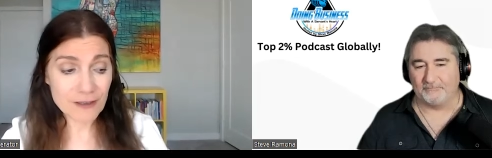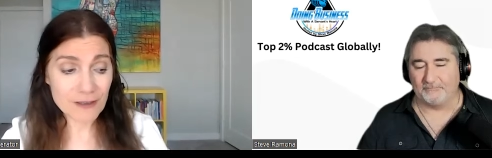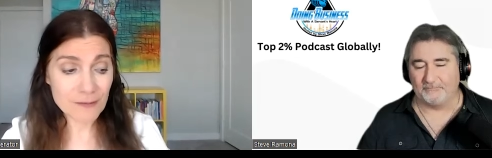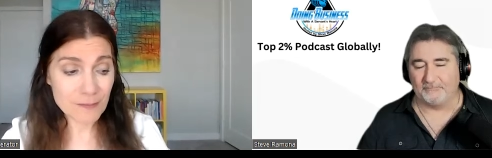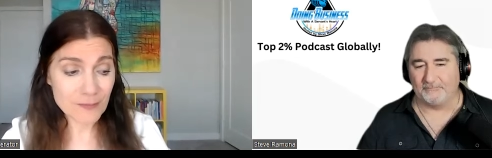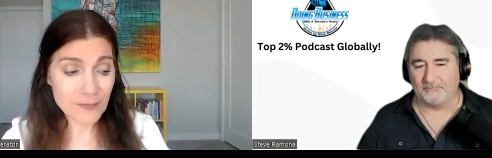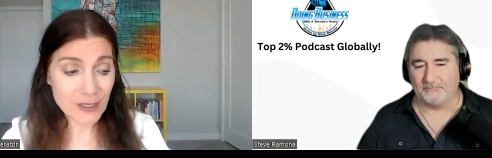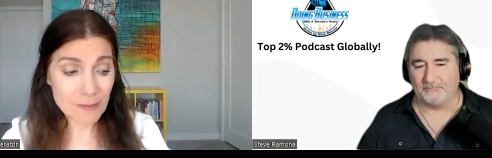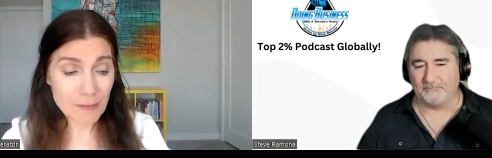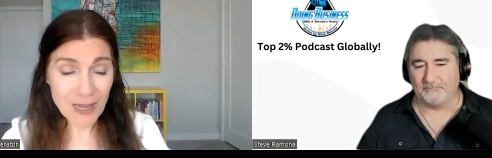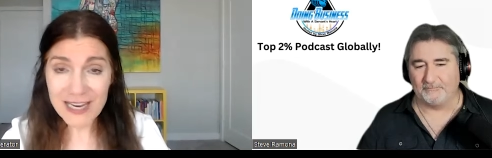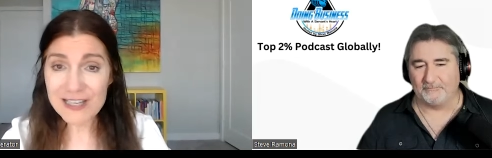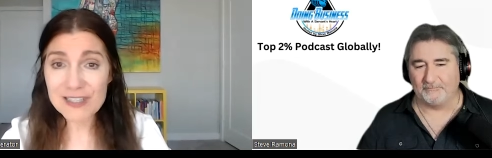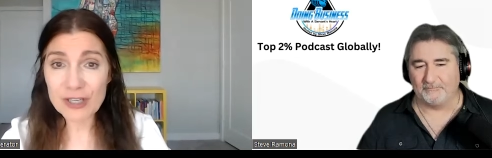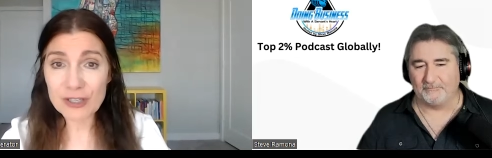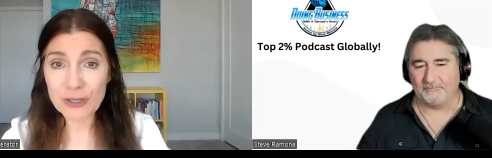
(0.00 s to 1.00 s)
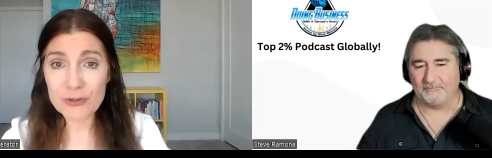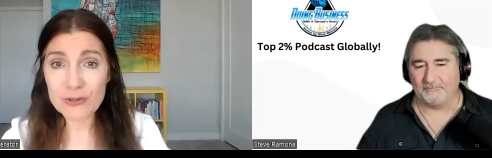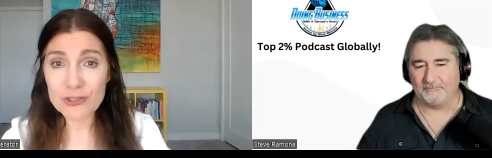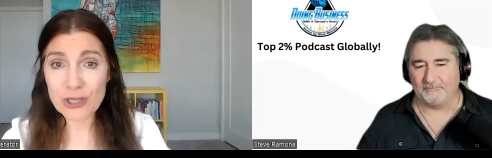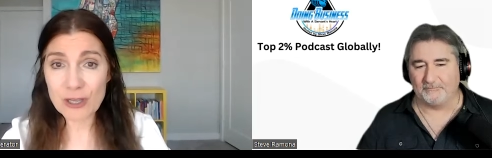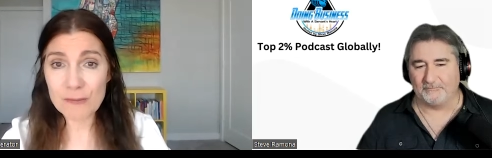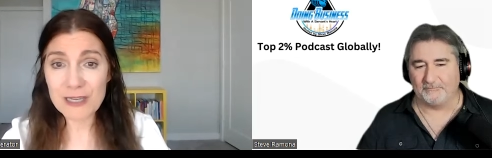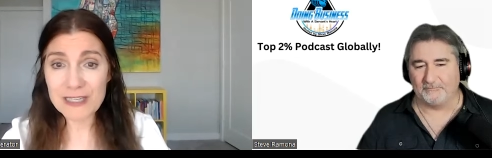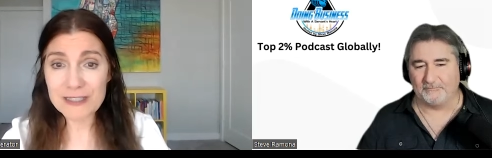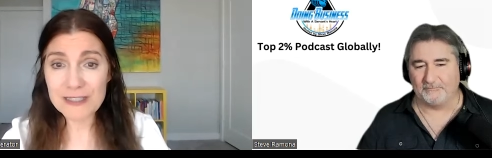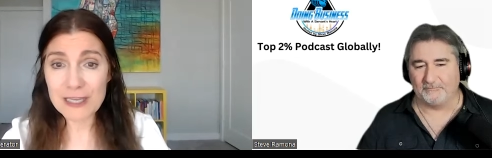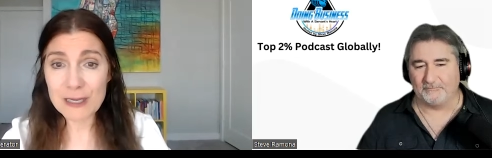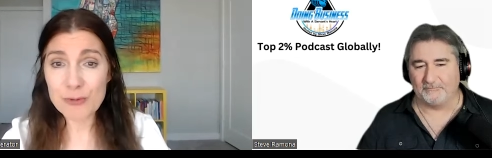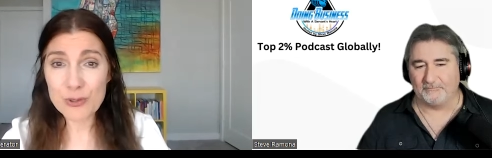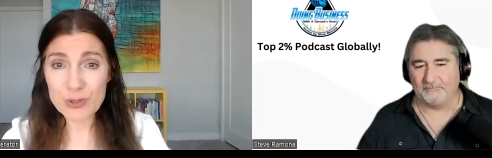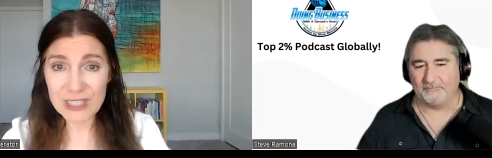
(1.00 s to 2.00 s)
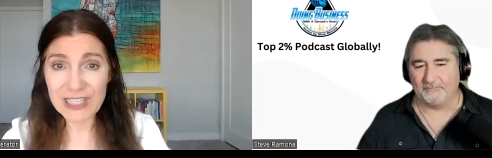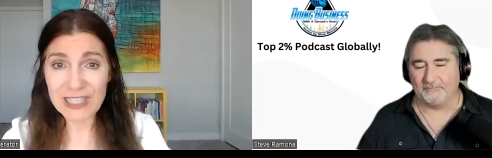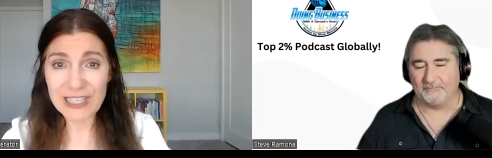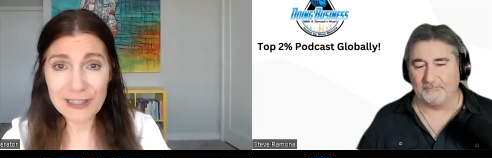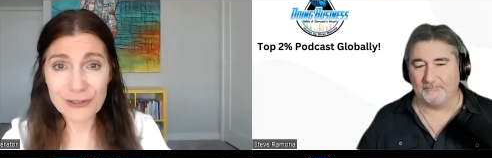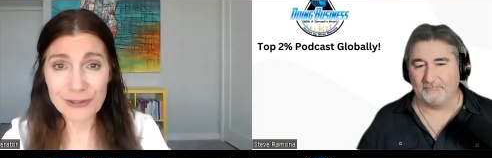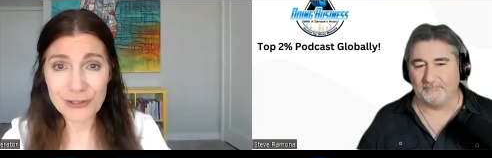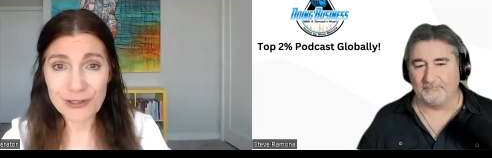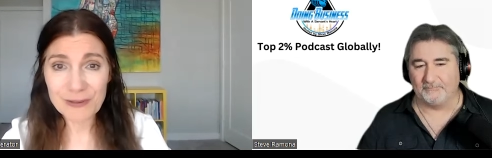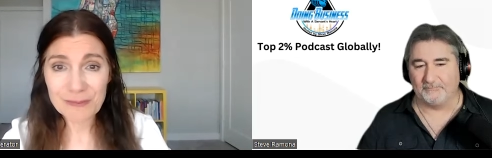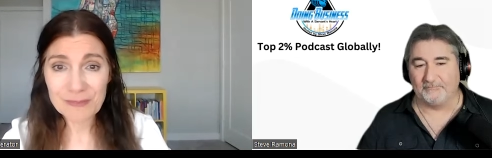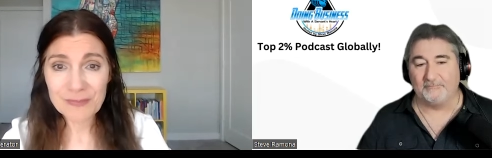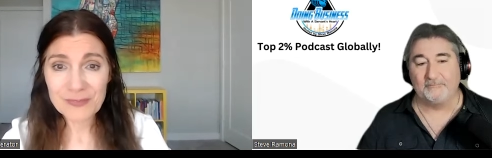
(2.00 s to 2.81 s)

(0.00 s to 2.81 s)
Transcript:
Speaker 1: a, a, mindset coach on my team who's a healer